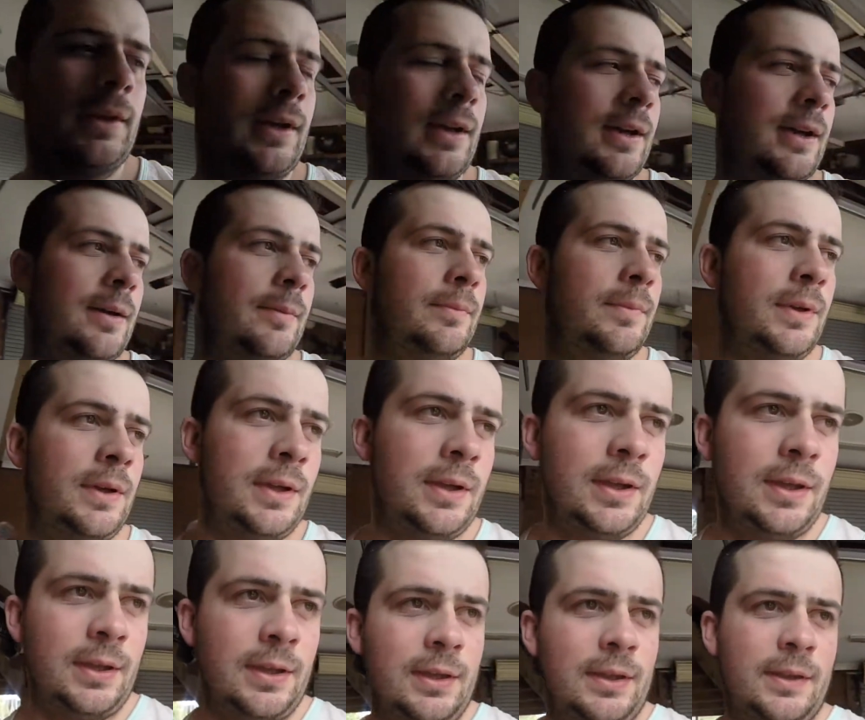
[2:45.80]
Um,
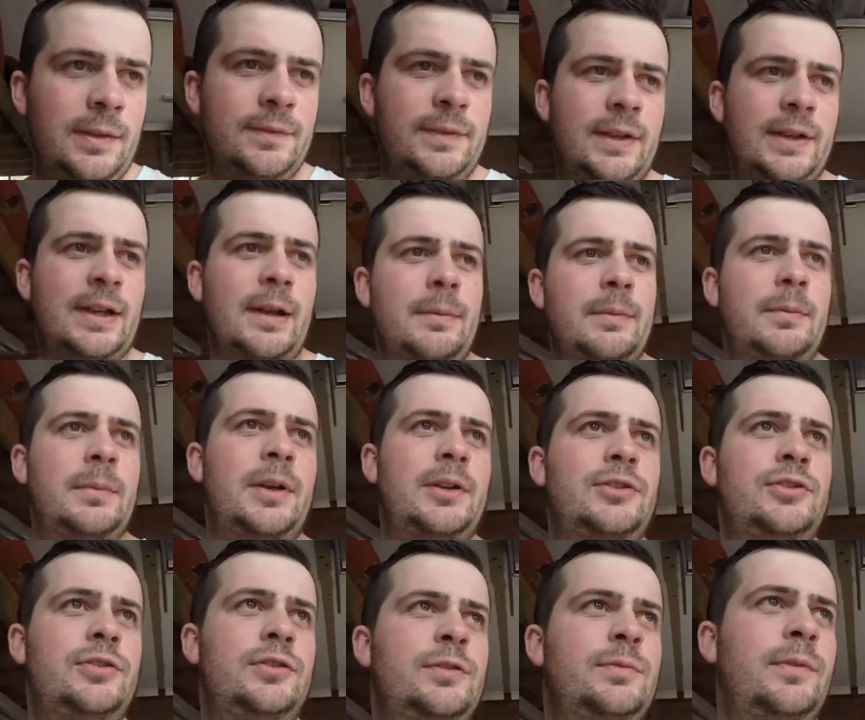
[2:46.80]
I've done a couple of my
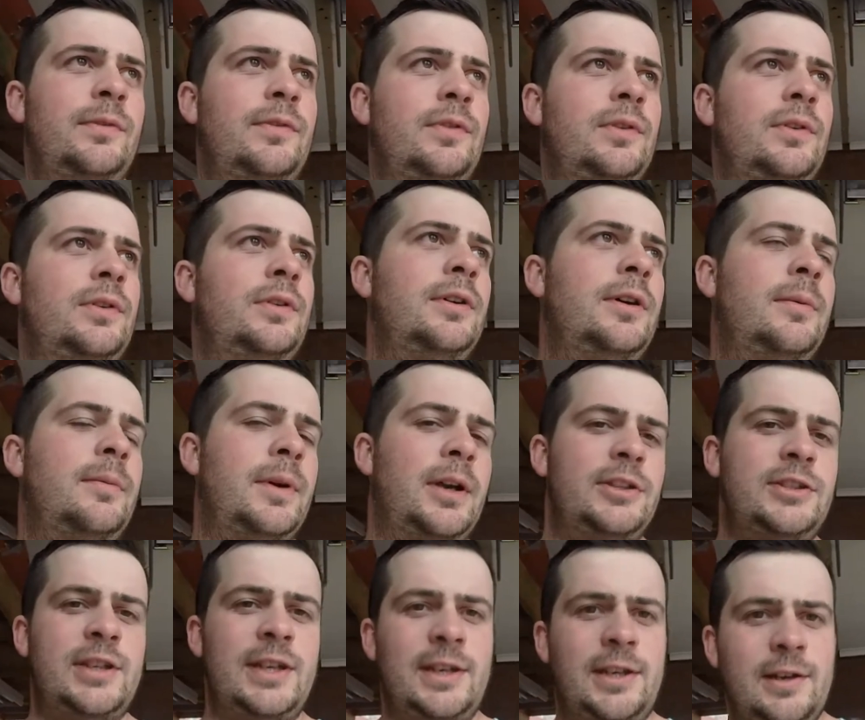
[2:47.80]
tunes before on my
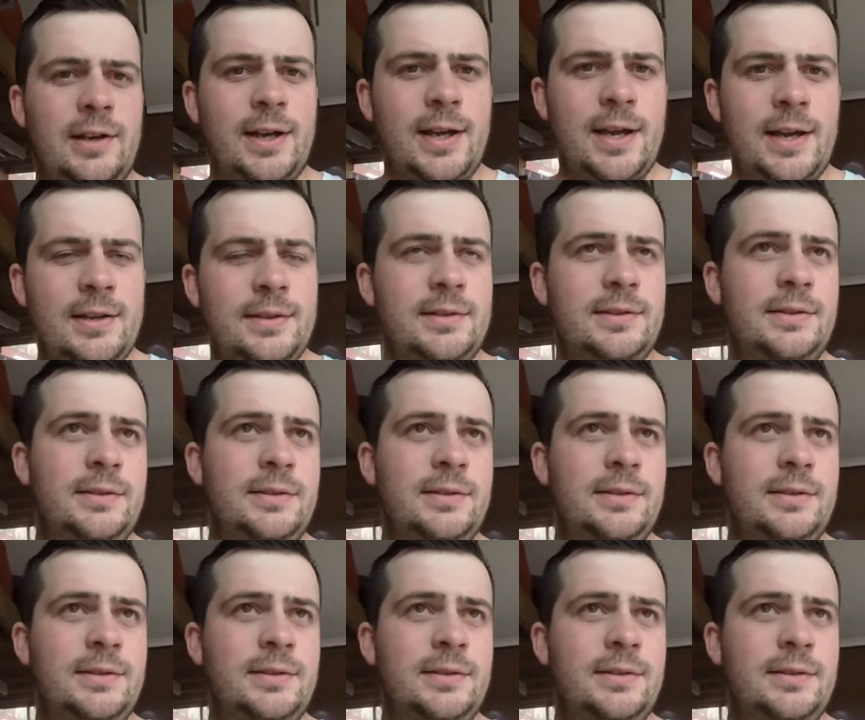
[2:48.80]
GTIRs.